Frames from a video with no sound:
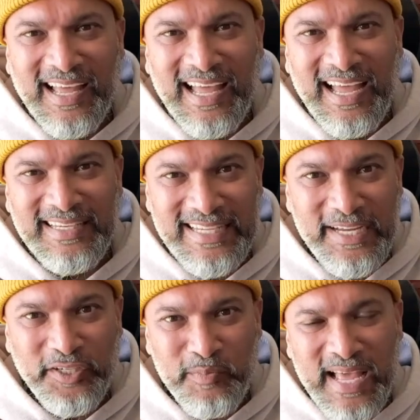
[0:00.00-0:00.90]
and
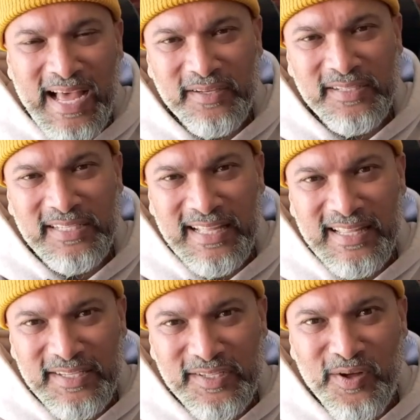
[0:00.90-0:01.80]
teach me how to sing
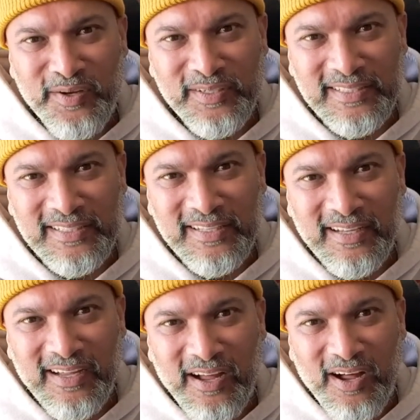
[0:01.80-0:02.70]
these songs
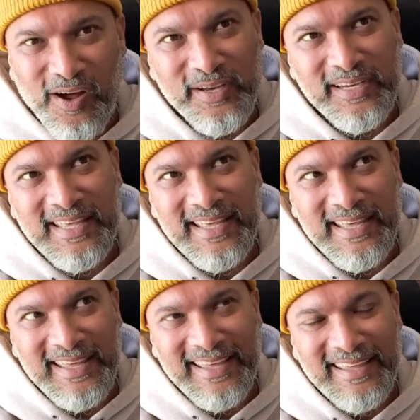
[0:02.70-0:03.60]
on
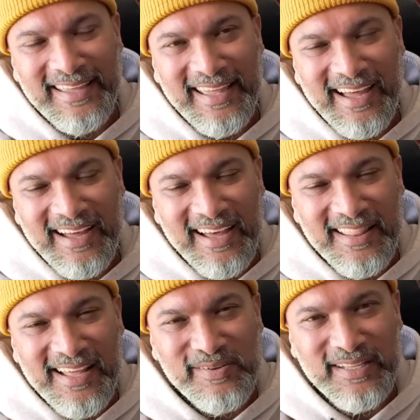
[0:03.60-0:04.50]
key.
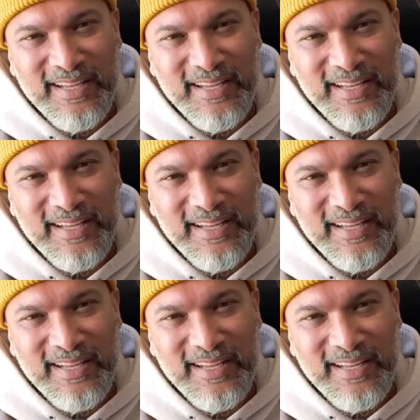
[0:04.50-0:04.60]
And that was the